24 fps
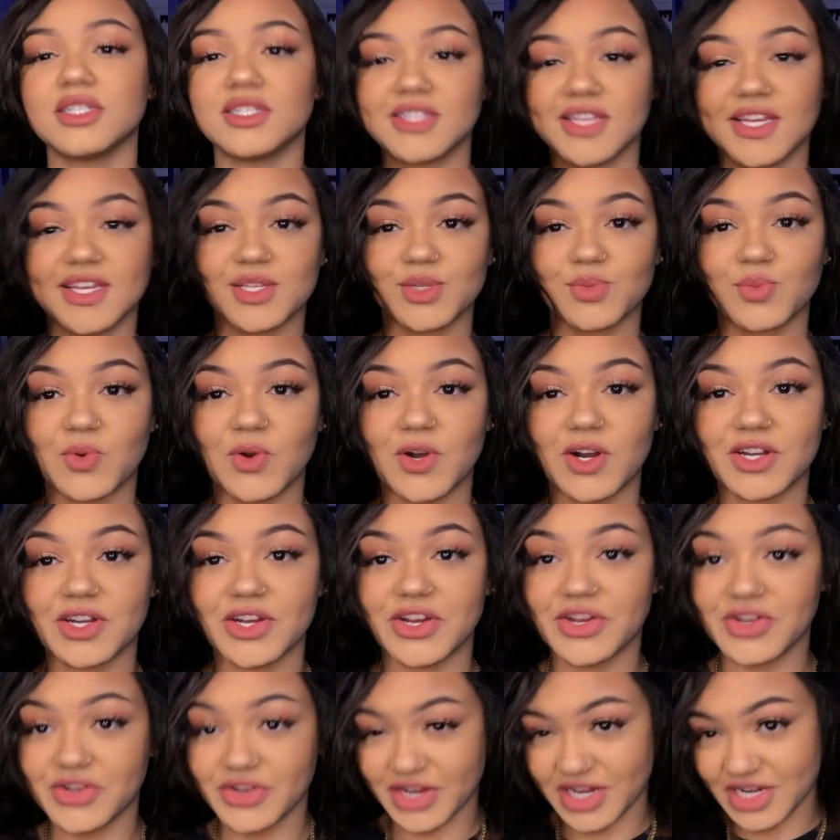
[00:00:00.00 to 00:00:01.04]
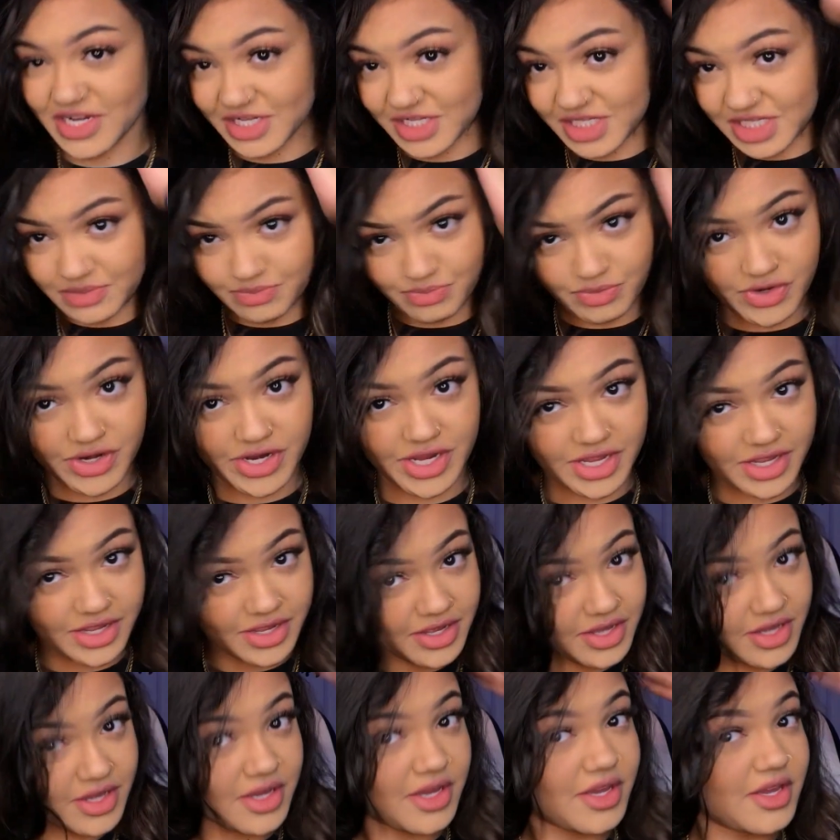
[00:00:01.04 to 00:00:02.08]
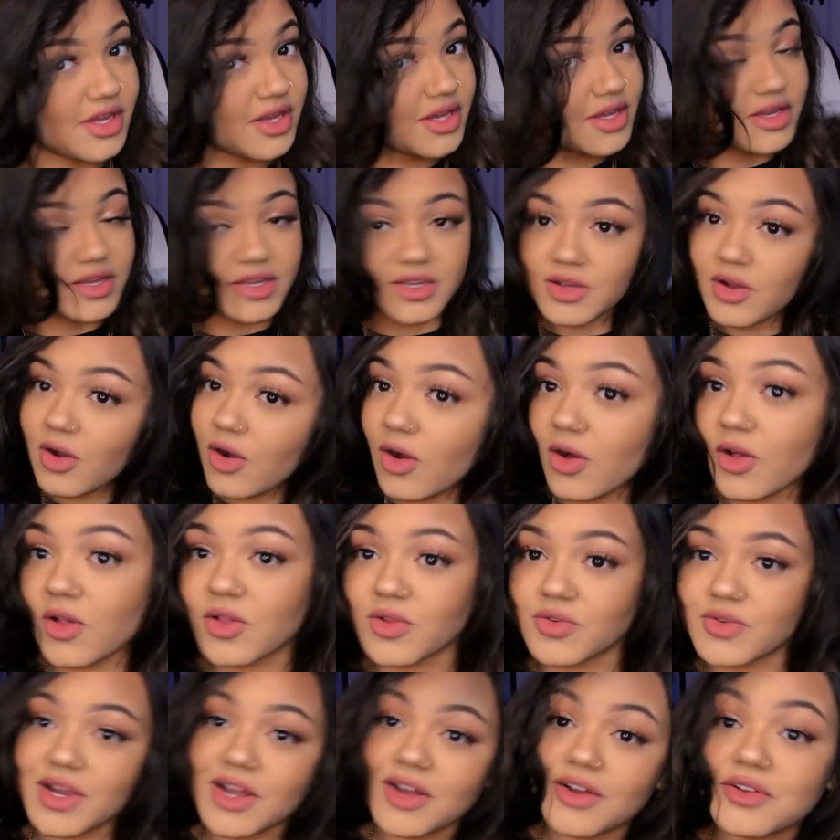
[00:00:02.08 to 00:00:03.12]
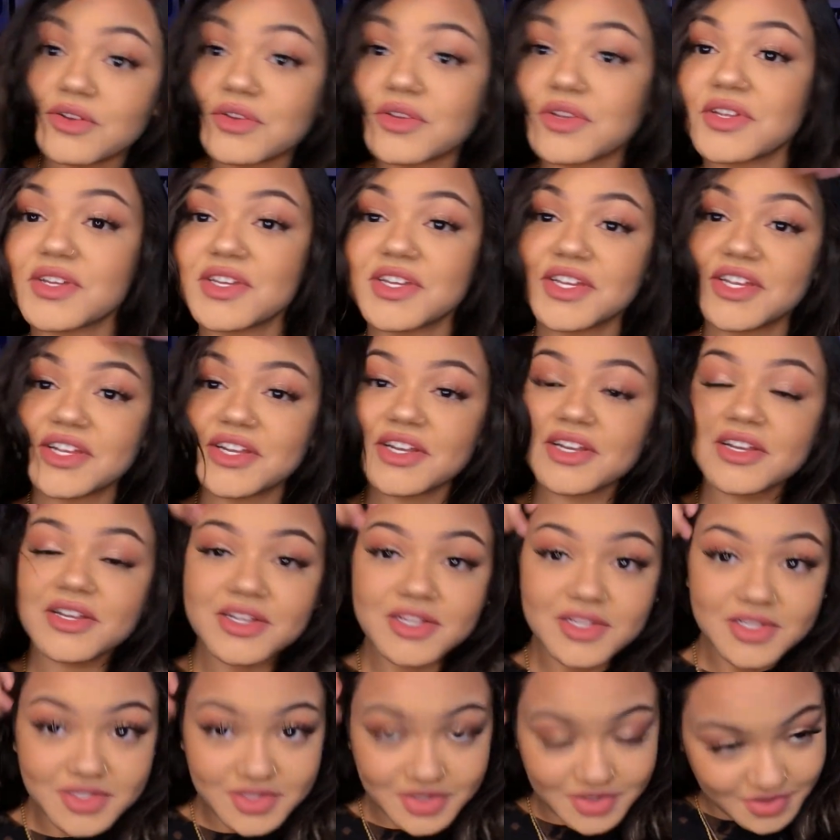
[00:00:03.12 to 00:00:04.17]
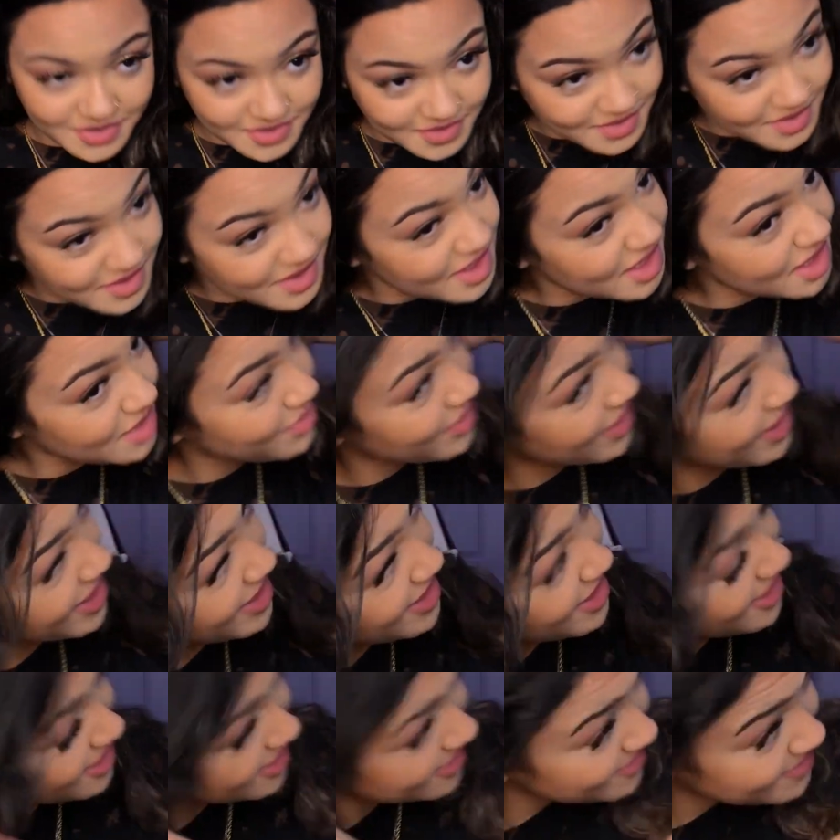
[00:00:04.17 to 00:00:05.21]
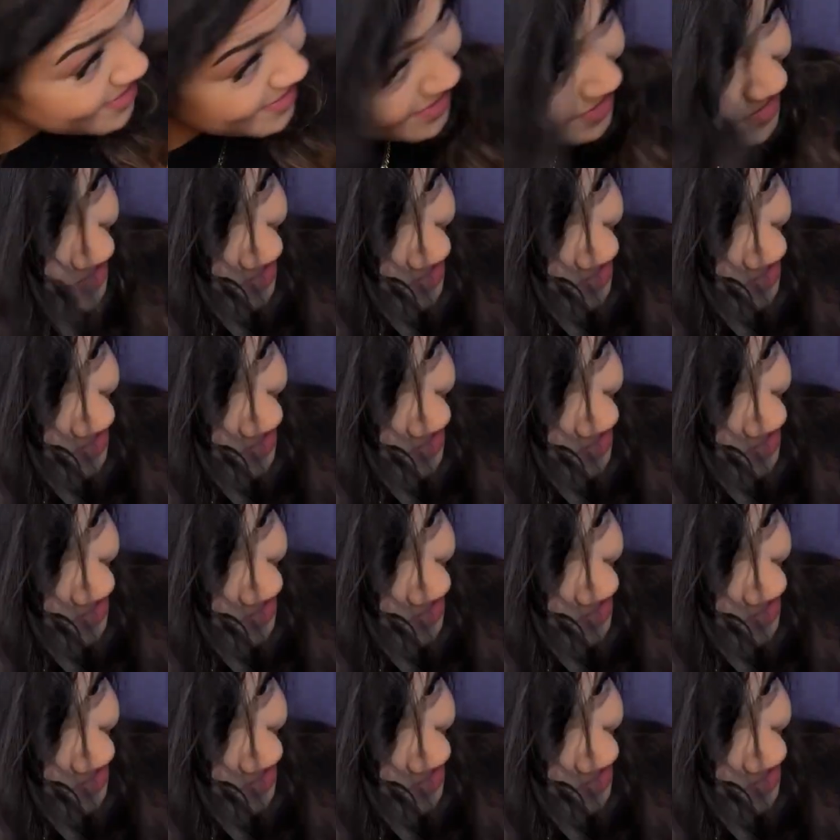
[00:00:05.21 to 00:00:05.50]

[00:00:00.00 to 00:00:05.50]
Take some water and you're gonna spray all around here. So spray it up.